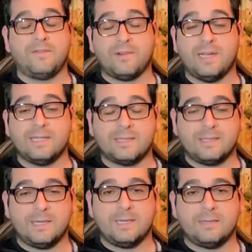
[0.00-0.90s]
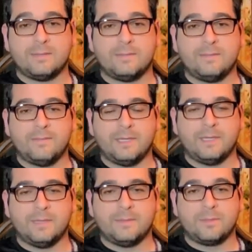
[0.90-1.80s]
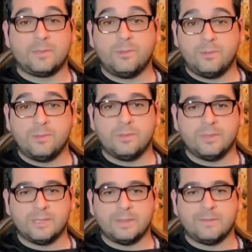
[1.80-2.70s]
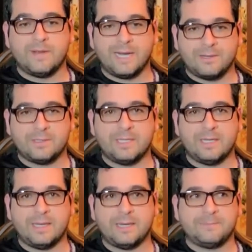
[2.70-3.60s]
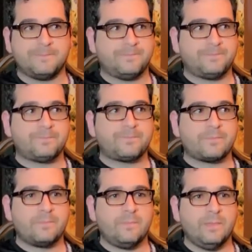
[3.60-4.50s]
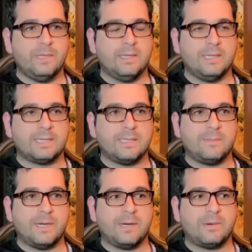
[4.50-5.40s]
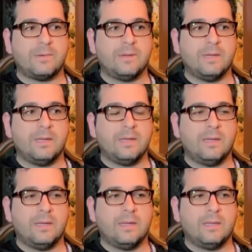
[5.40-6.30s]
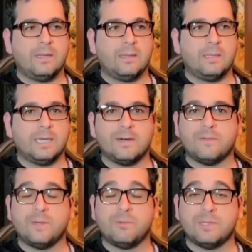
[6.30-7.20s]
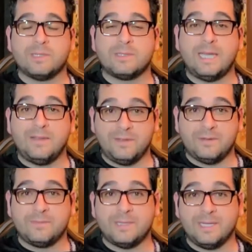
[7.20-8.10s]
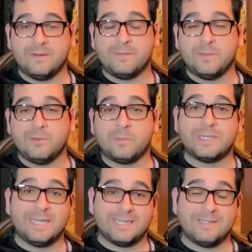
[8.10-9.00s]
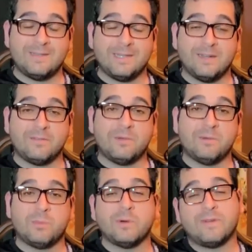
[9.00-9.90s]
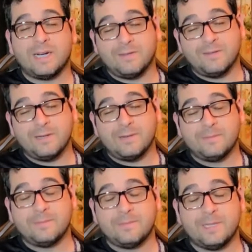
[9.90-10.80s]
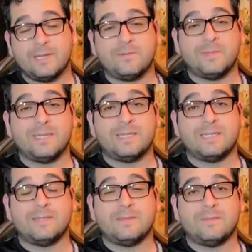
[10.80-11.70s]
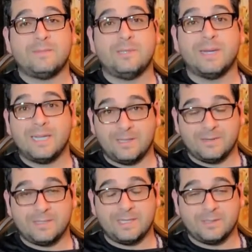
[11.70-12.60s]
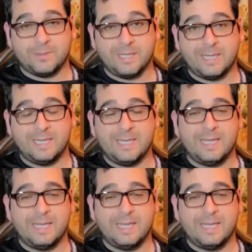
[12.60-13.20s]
friends and schools and faculty that somehow the government will save you, the government will protect you, the government will provide for you. The government doesn't do any of those things, really.